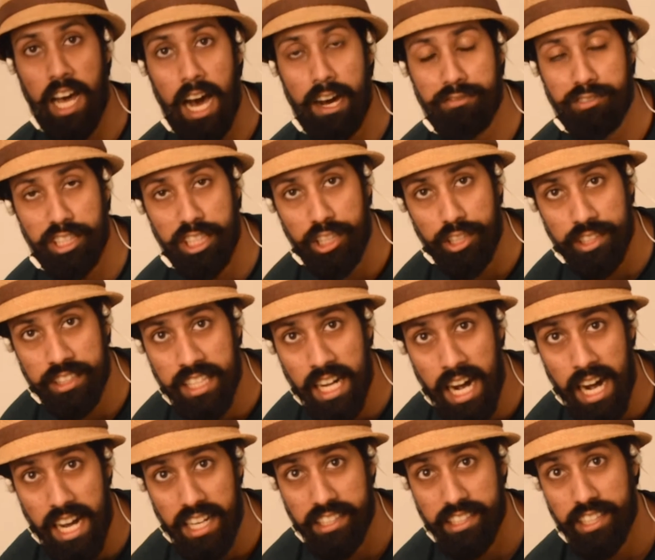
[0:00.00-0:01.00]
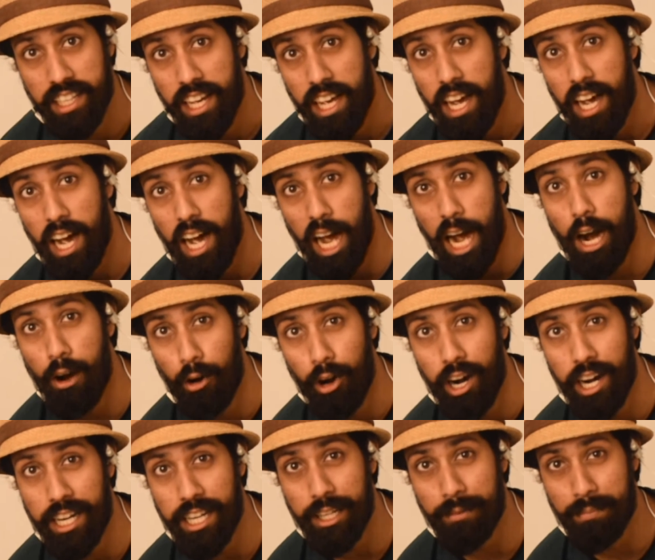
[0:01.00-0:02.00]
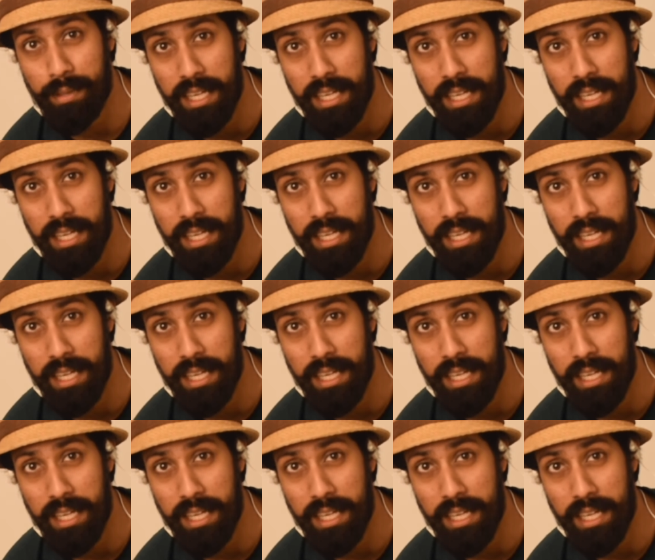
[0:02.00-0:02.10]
afternoon, guys. How are you